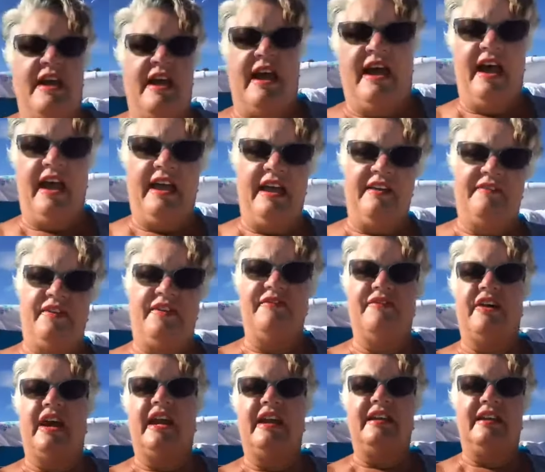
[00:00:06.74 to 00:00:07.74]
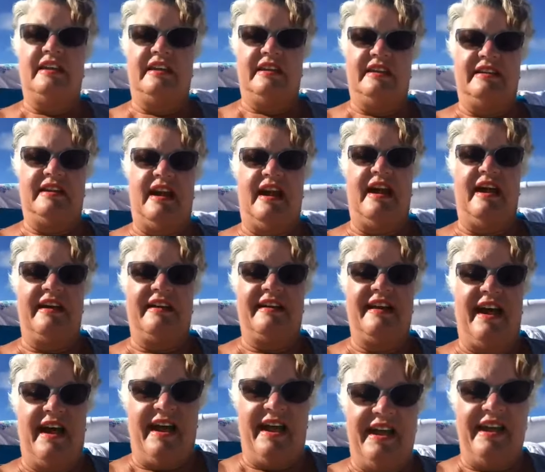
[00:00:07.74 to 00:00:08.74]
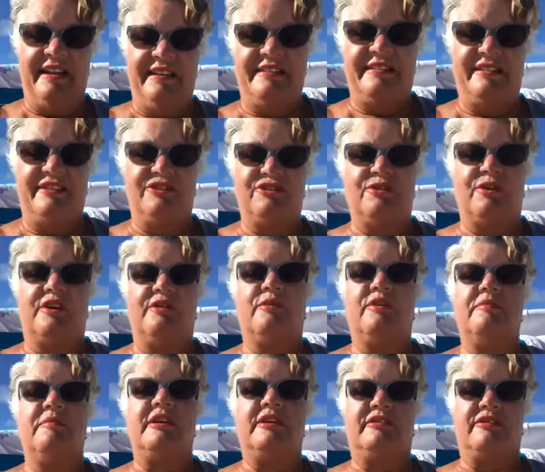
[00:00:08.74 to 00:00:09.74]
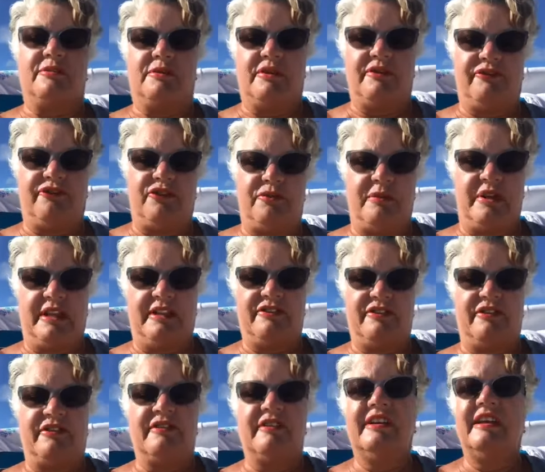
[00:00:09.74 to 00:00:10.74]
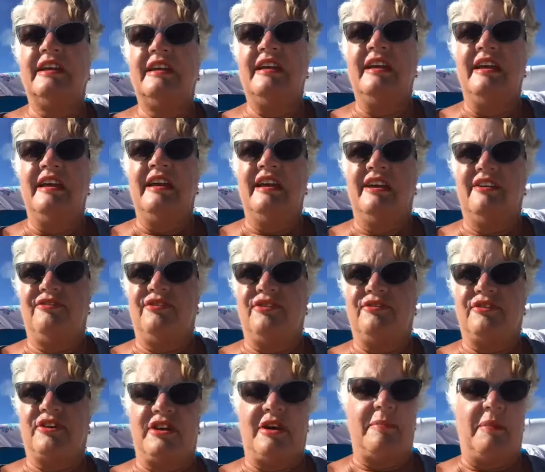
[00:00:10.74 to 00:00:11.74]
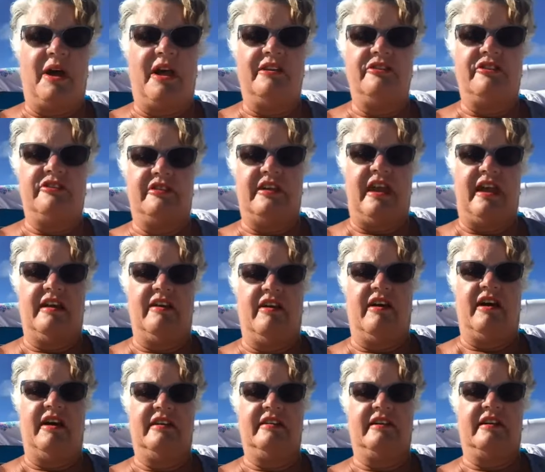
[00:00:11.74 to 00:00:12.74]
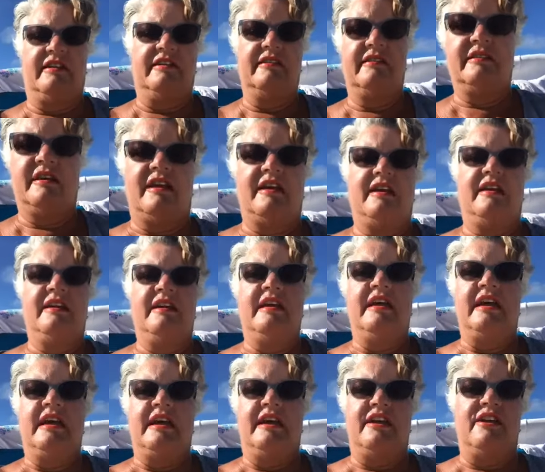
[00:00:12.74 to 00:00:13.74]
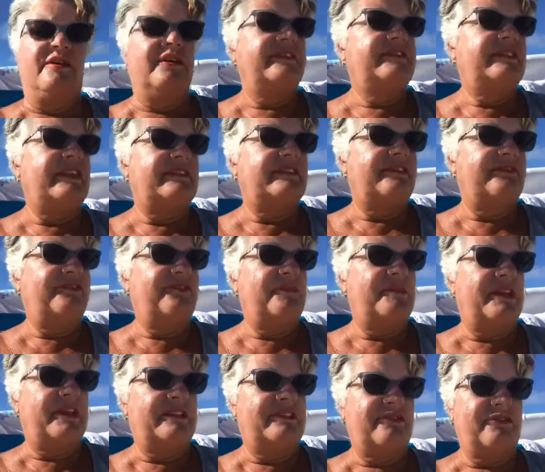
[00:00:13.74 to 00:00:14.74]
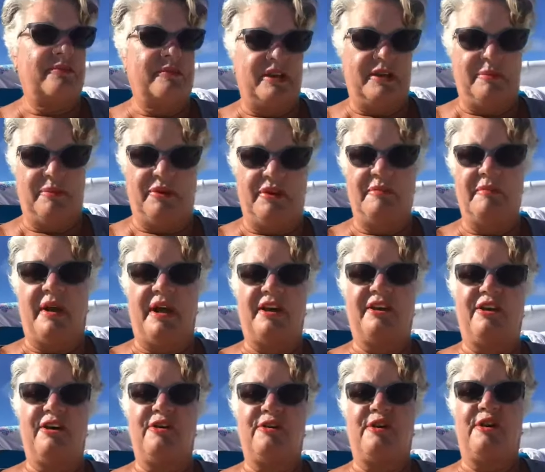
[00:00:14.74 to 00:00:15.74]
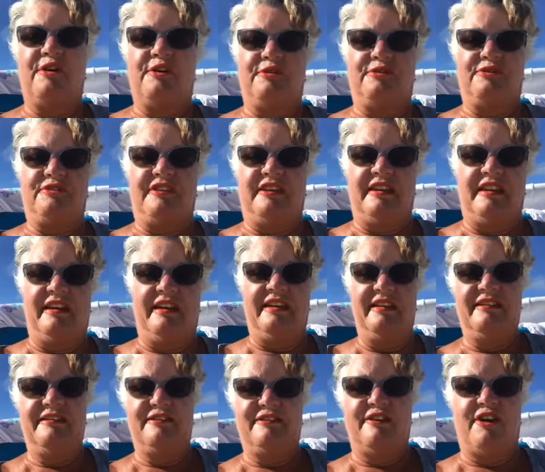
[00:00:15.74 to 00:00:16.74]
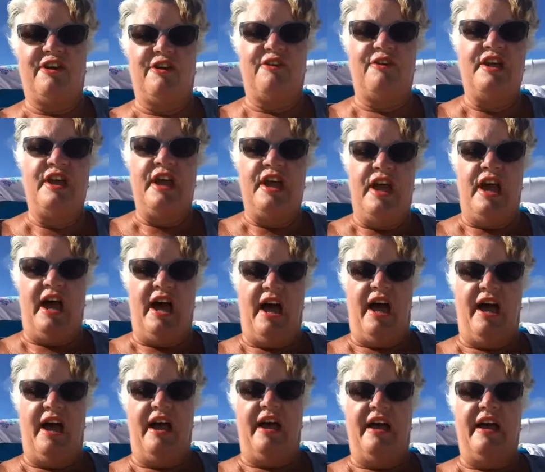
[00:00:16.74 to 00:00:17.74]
have invited Kai to join with me, so we're a few minutes early. If you've come on, just hang on, because it always takes a few minutes for me to bring my co-host in. So uh,